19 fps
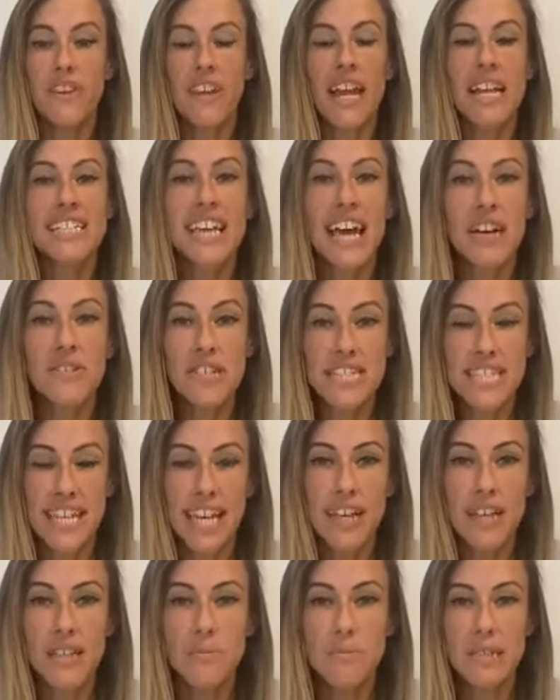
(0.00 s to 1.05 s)
direct
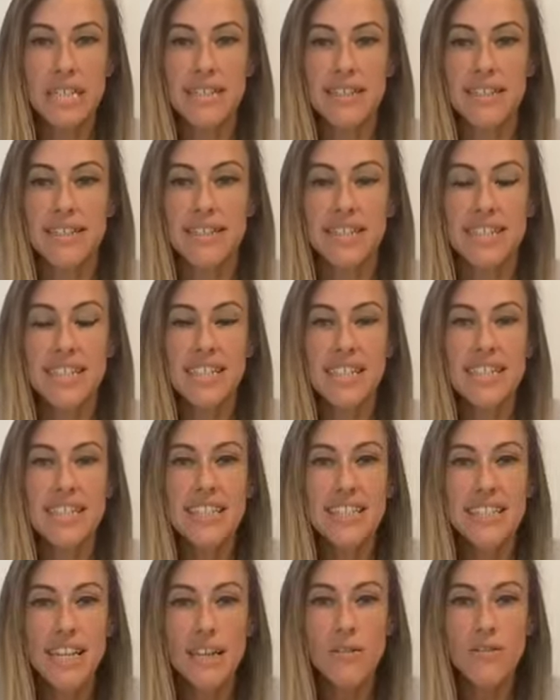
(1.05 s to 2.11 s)
sales business. This is a
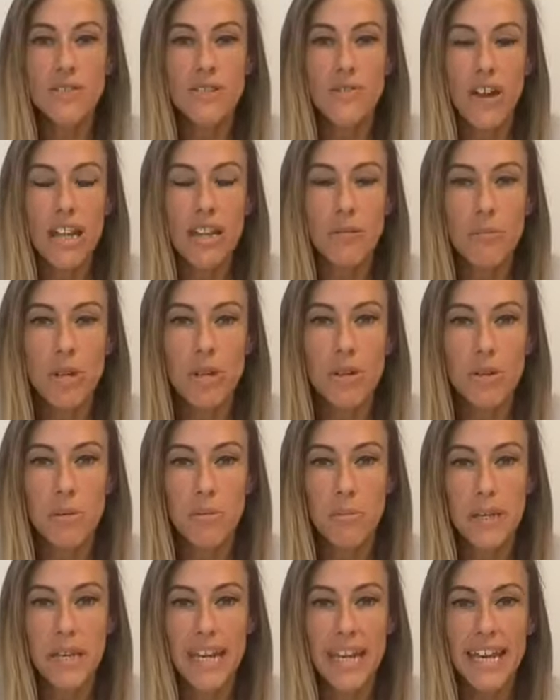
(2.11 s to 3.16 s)
self-development
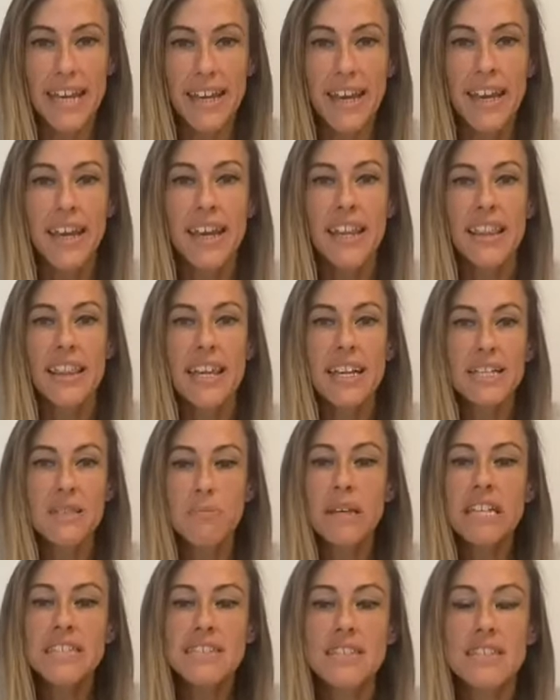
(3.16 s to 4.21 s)
company. This
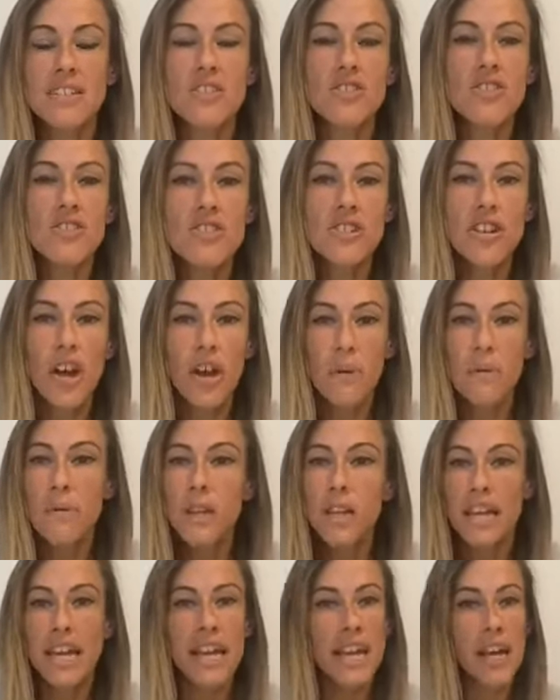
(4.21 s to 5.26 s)
business doesn't
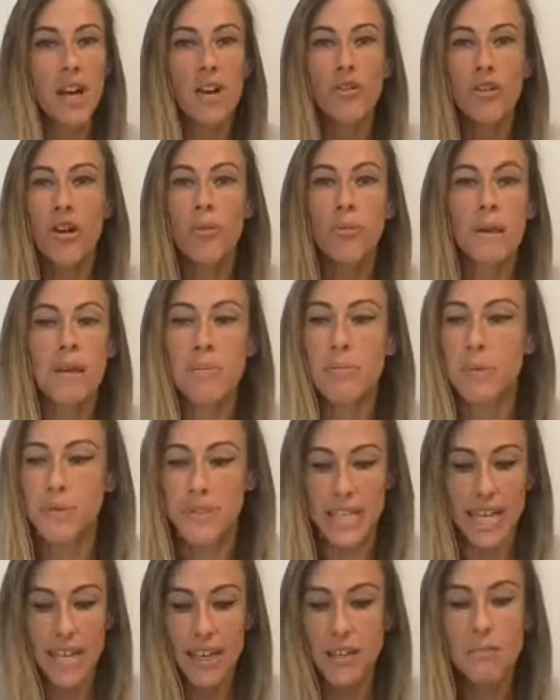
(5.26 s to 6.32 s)
only grow
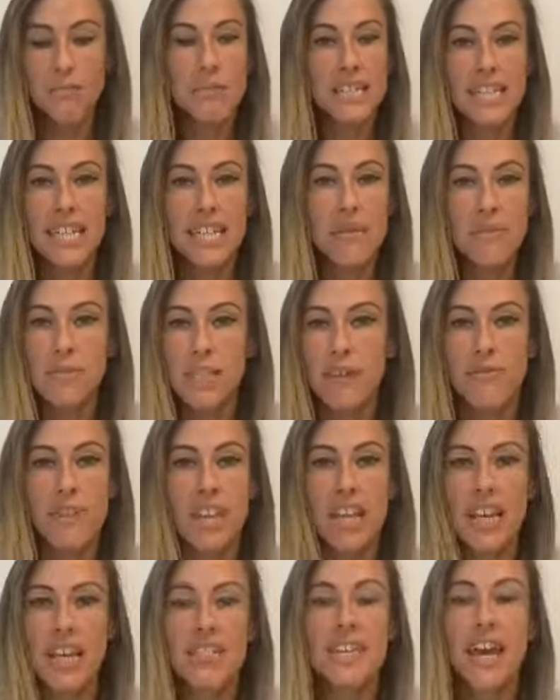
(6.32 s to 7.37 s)
people's income streams,
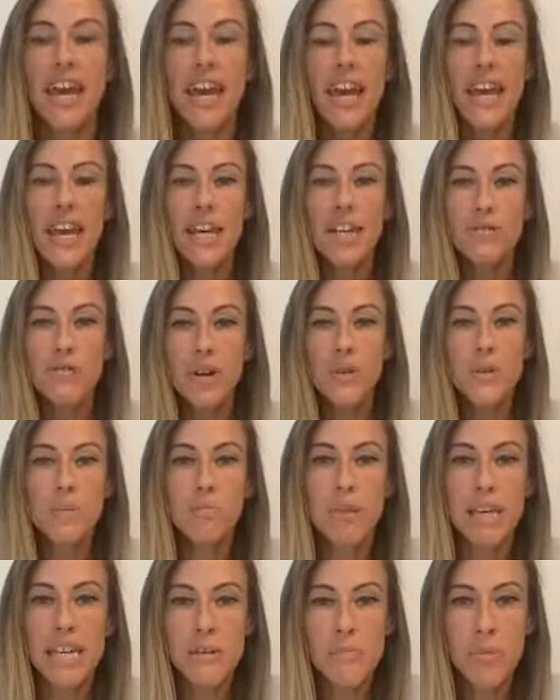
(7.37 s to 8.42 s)
everything else. It grows
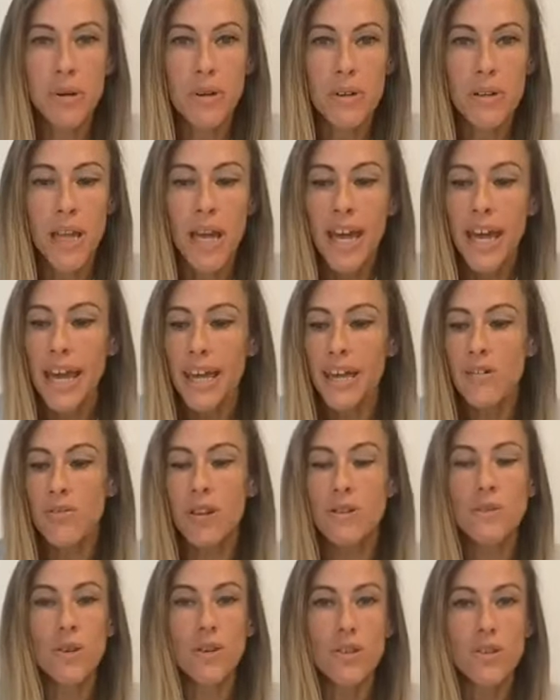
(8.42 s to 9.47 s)
people. It
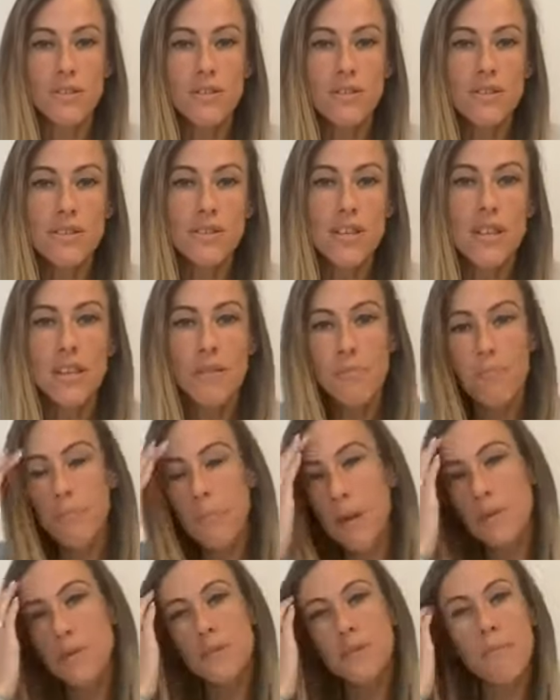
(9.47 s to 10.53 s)
grows us to the
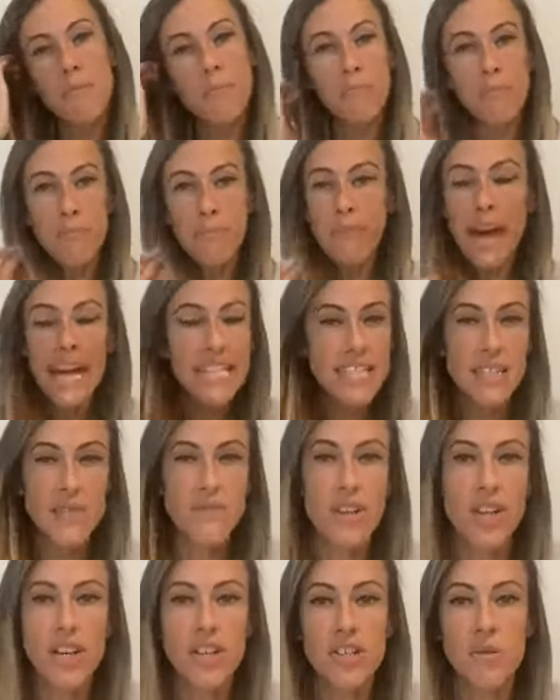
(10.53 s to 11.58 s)
most best
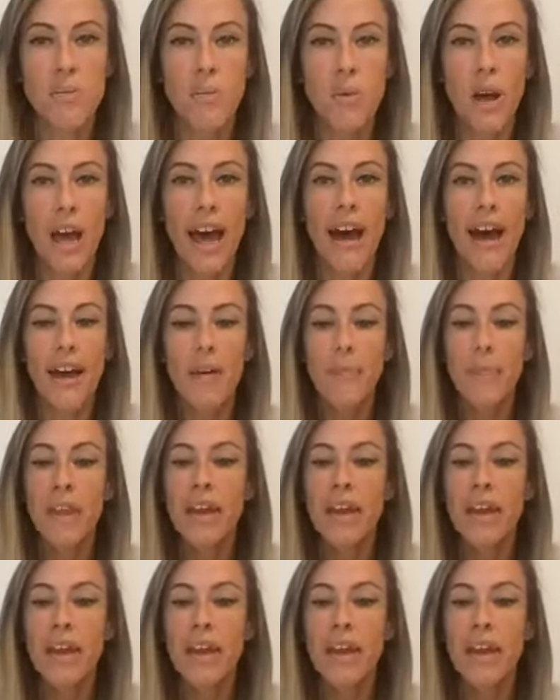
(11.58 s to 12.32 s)
version we are,